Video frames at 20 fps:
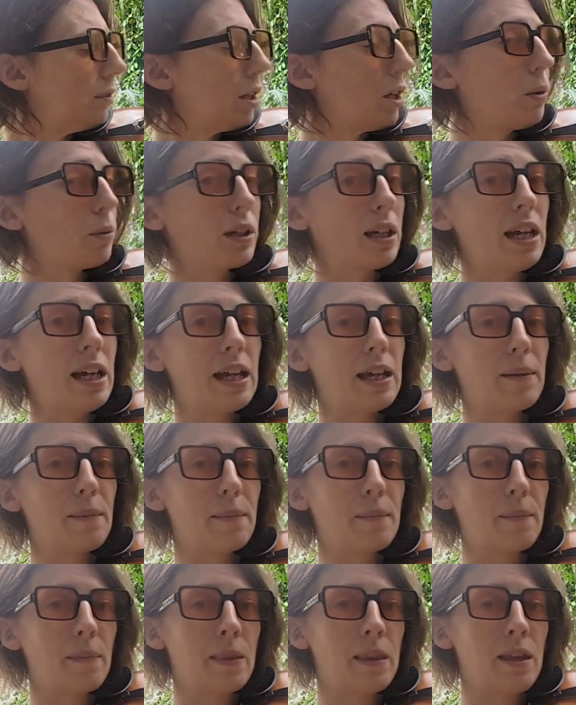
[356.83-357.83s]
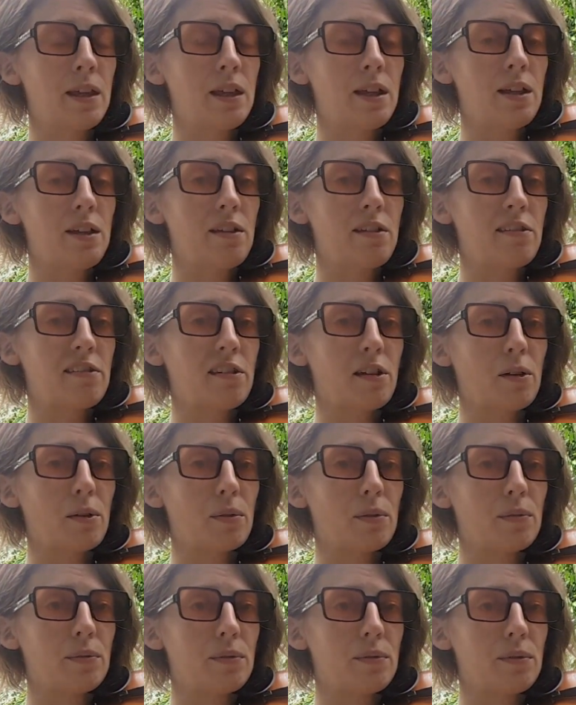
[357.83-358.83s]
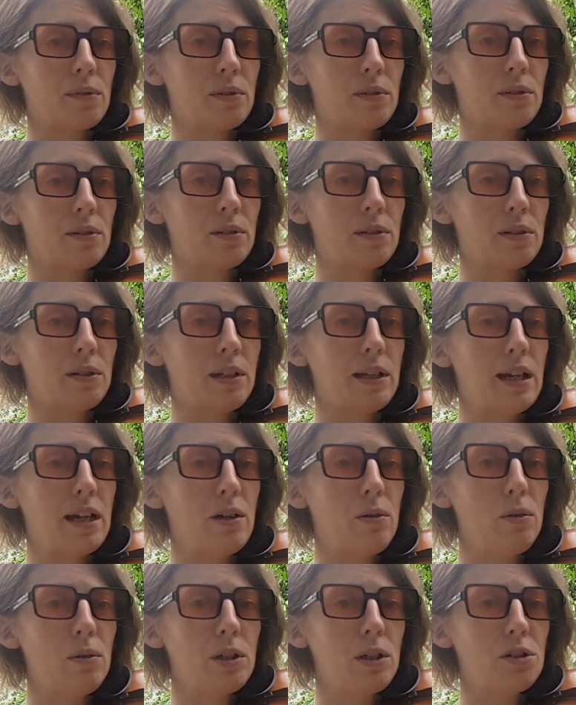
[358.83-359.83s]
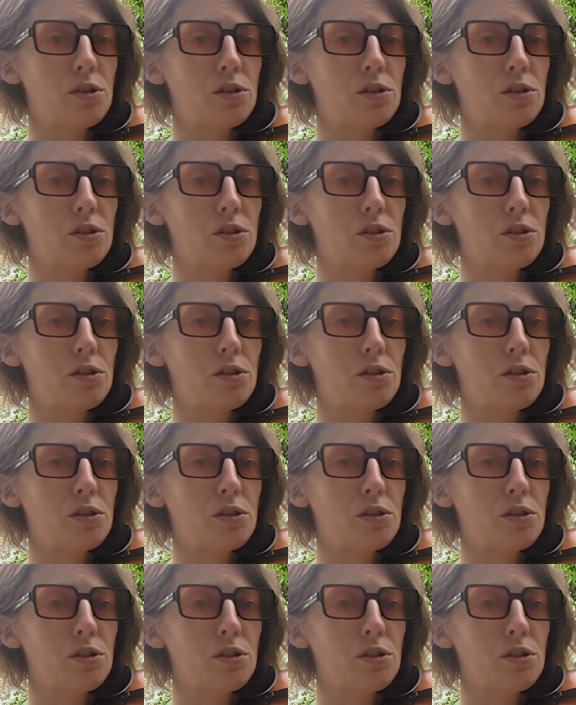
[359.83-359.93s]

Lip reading: Okay, so now you